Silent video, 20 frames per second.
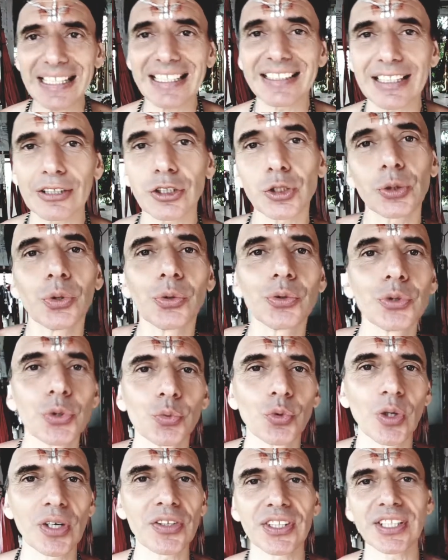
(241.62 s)
at all to
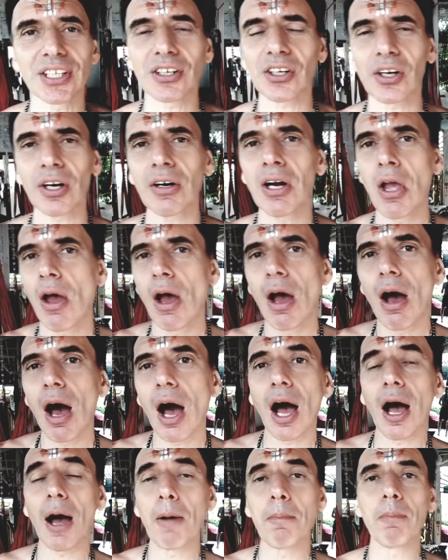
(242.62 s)
what they are
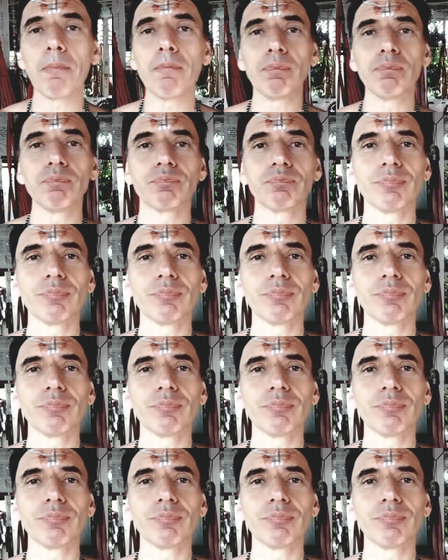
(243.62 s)
um,